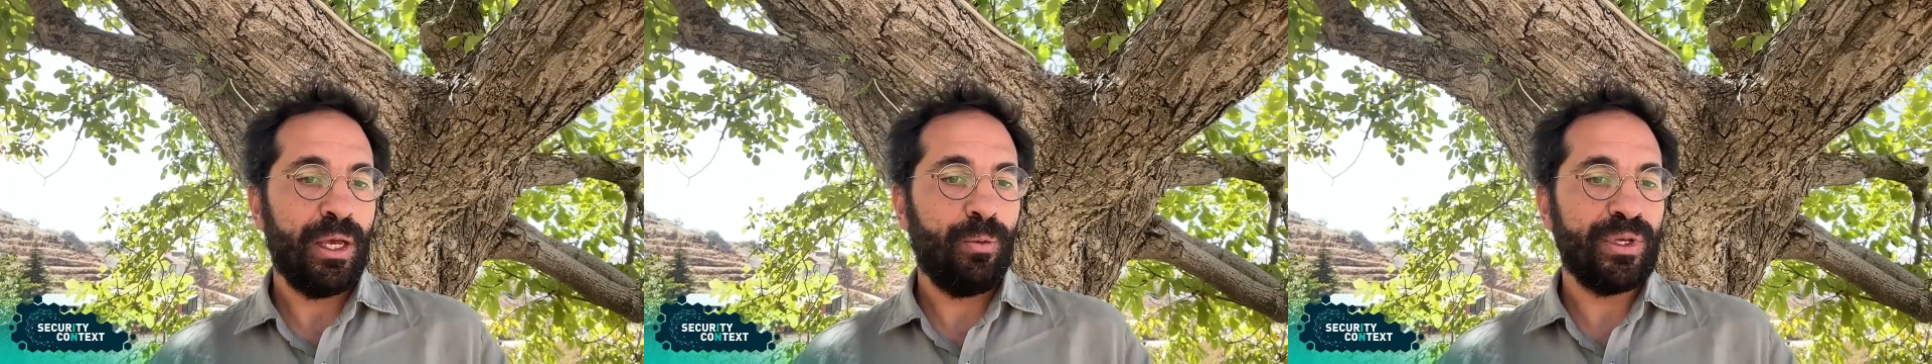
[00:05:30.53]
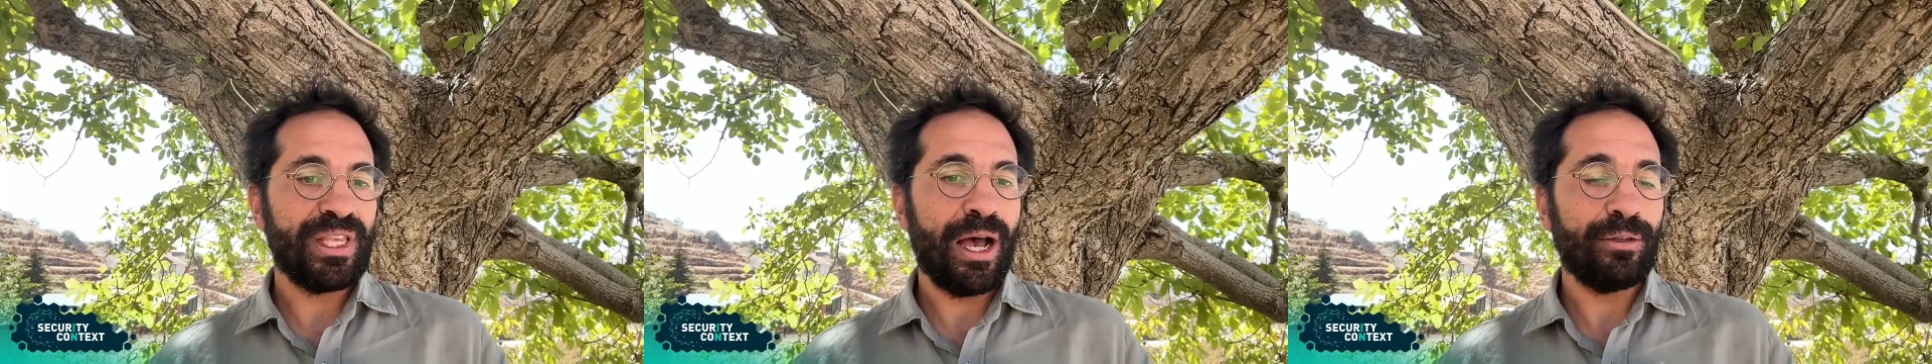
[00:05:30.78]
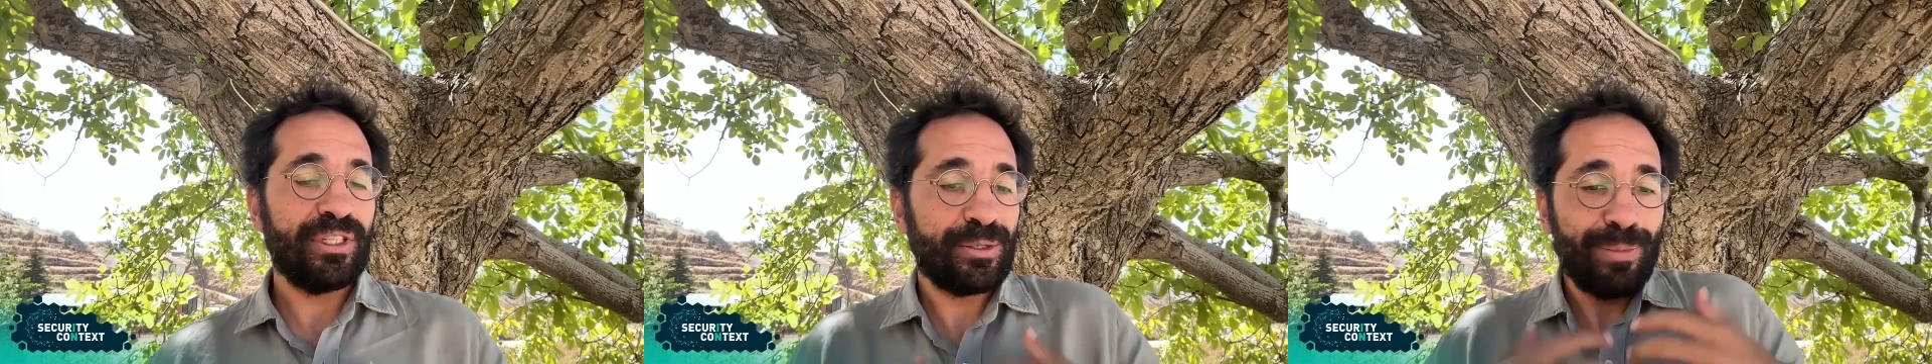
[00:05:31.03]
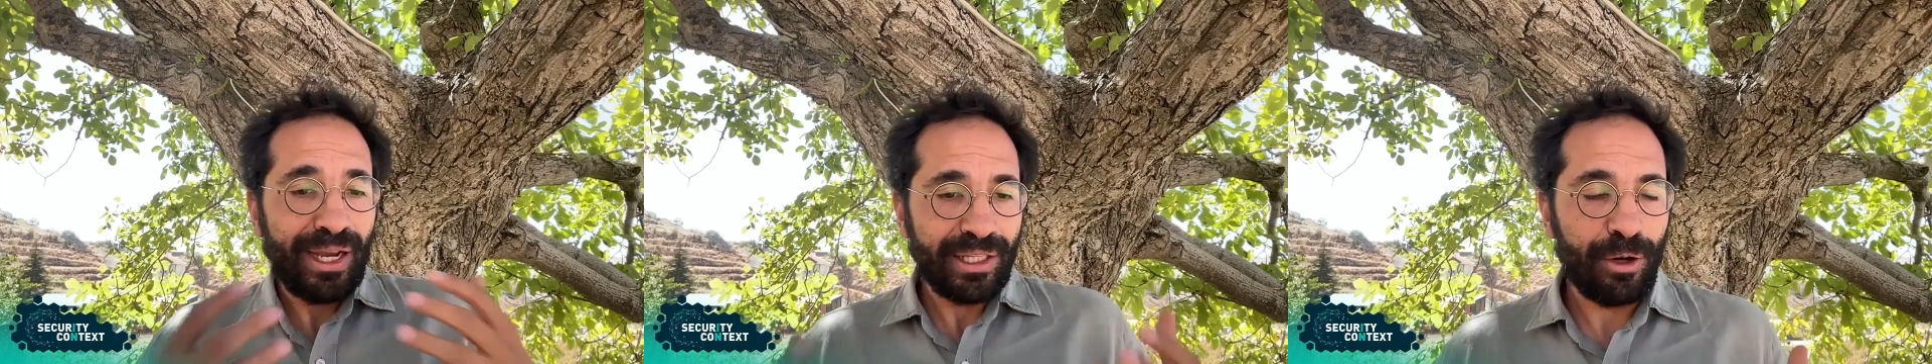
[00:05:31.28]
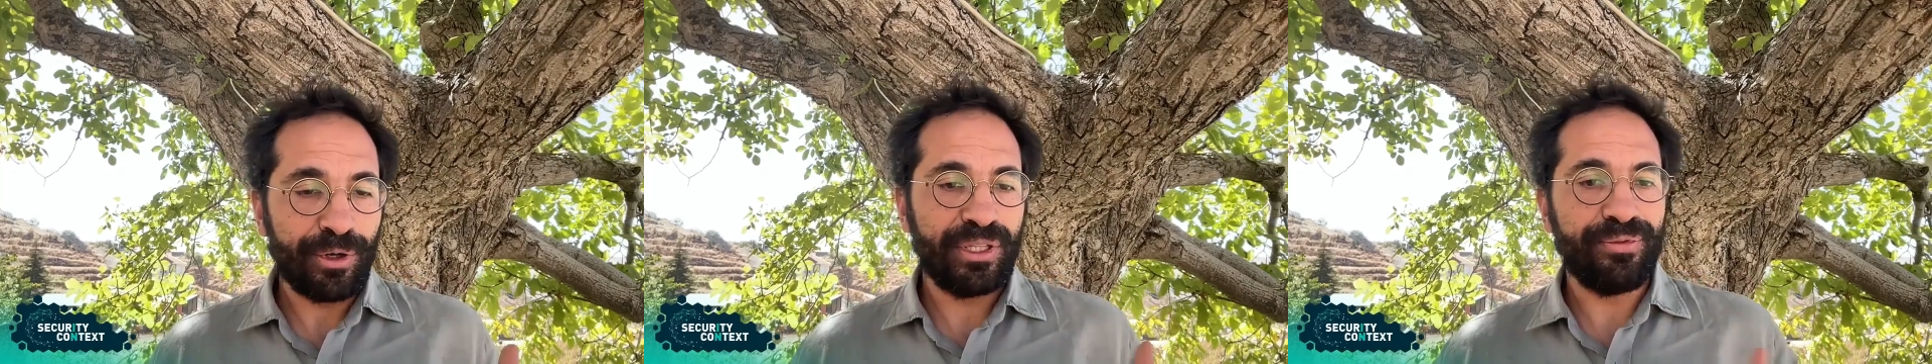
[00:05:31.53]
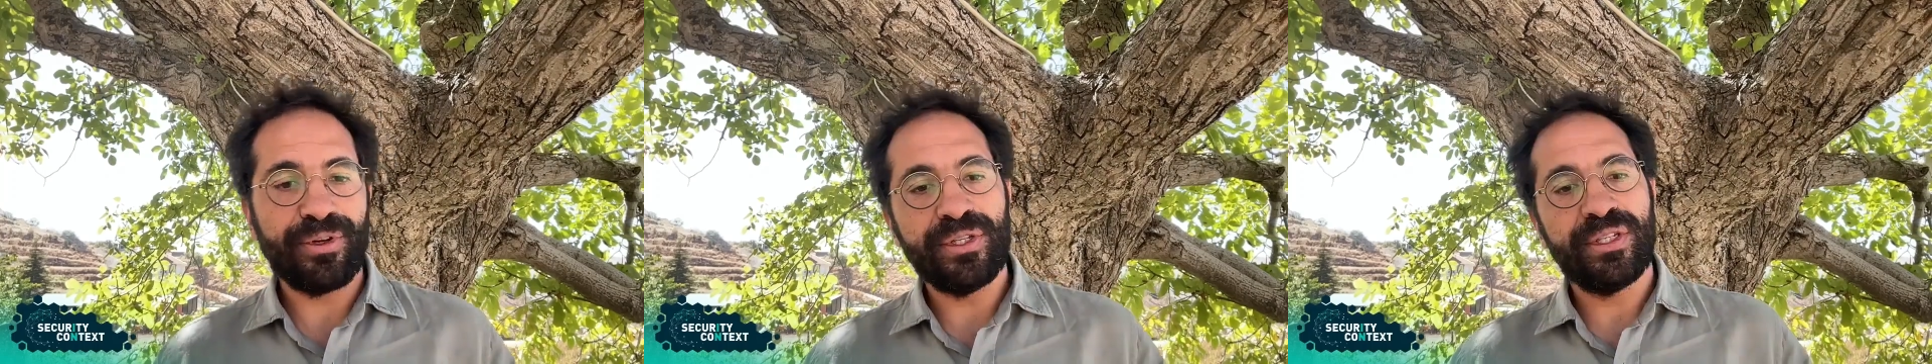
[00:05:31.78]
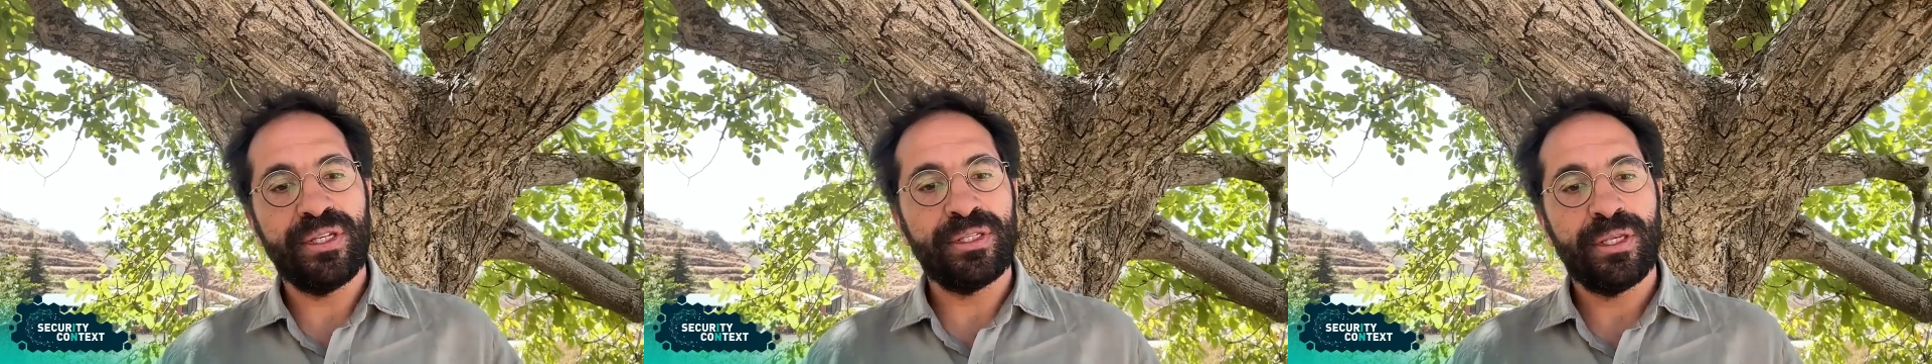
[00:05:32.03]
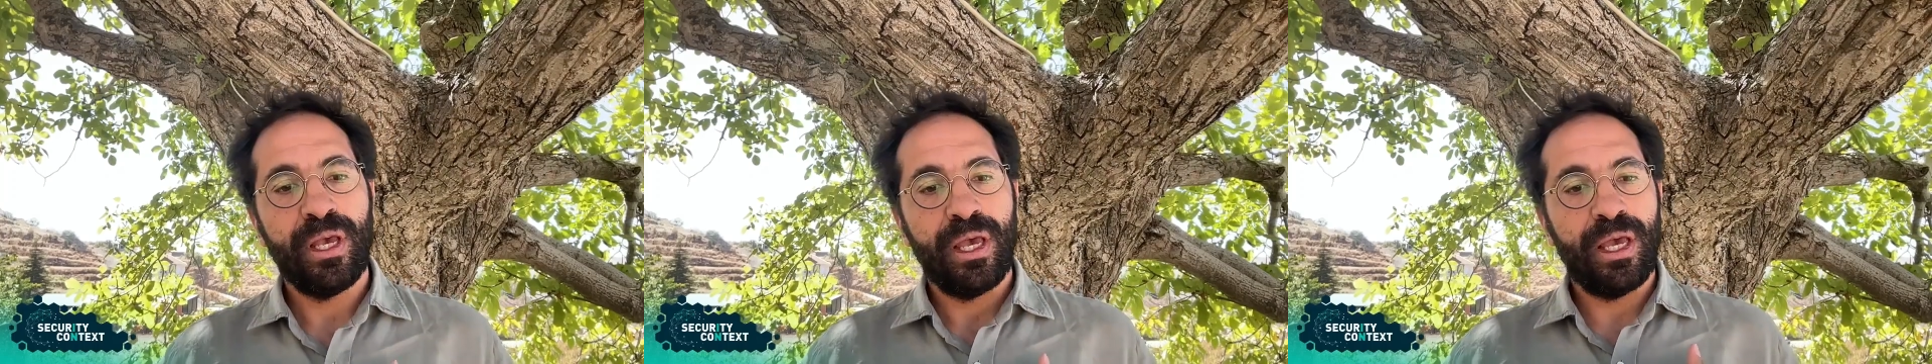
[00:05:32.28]
without, despite our
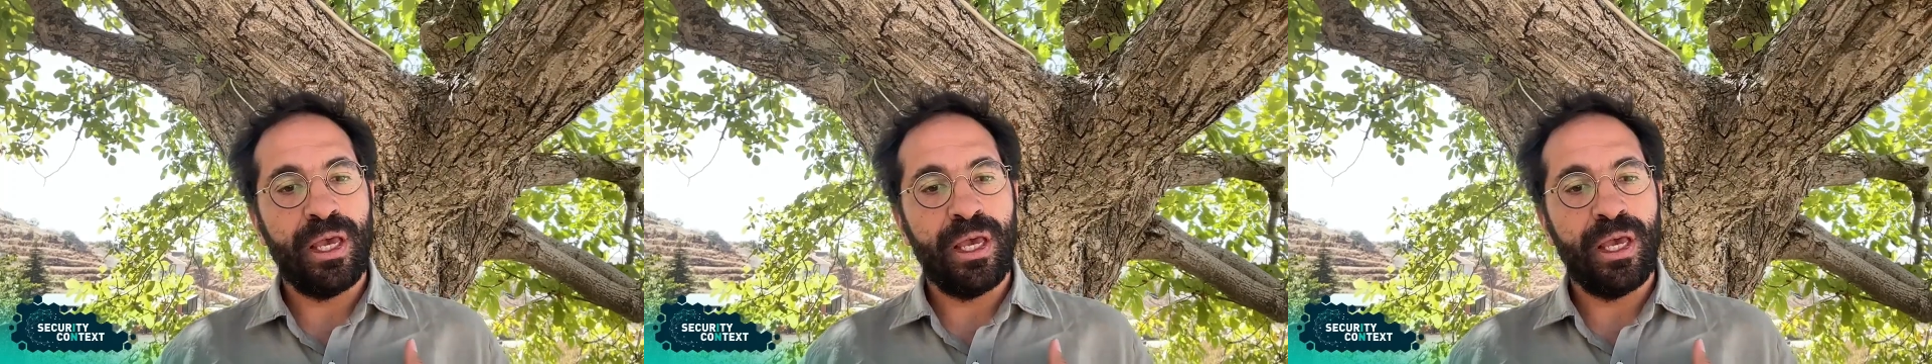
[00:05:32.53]
differences,